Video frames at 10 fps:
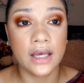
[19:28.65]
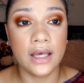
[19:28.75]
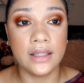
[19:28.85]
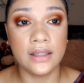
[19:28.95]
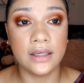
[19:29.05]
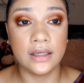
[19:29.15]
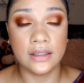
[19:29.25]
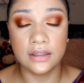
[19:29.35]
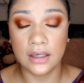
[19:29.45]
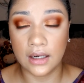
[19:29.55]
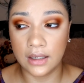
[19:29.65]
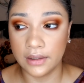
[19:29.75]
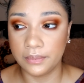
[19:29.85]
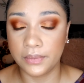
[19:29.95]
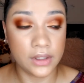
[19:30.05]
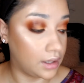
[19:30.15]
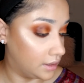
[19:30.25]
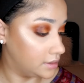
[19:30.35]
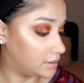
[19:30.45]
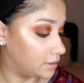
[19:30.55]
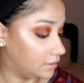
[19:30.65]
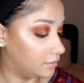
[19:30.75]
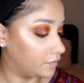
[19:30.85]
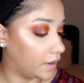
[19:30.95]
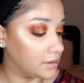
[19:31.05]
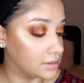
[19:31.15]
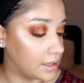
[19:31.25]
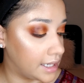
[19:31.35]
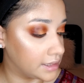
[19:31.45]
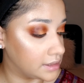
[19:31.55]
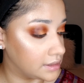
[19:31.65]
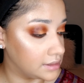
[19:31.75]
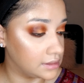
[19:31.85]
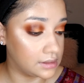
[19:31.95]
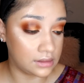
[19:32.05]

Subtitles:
and then put on some false lashes.